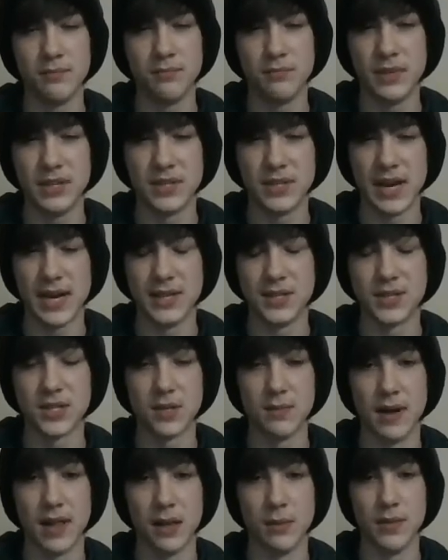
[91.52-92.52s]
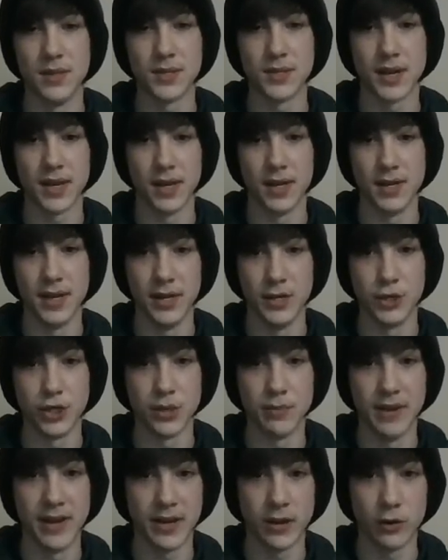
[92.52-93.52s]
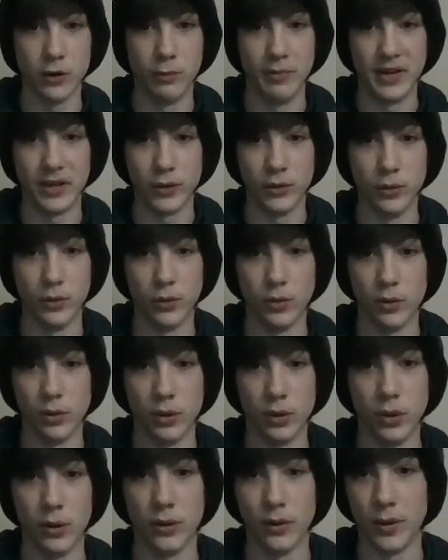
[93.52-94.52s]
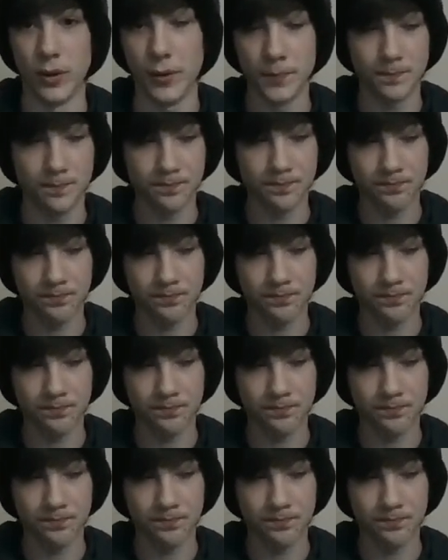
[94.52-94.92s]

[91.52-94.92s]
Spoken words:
Besides some elements like a dungeon maker would be cool, or